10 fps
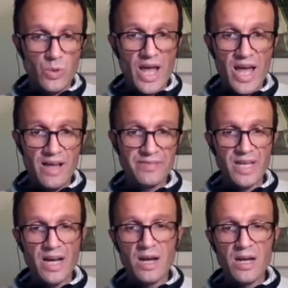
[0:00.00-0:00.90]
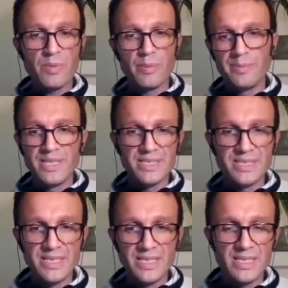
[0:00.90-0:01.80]
have the higher
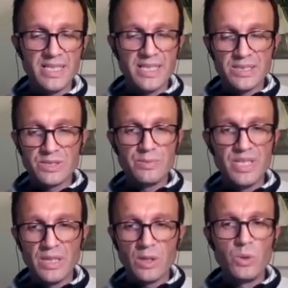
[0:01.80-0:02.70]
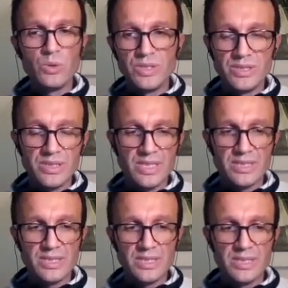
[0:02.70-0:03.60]
probability to be included
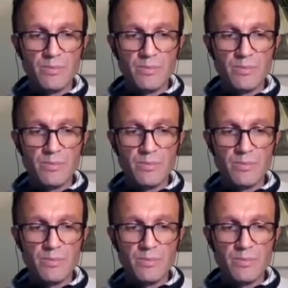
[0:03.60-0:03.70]
in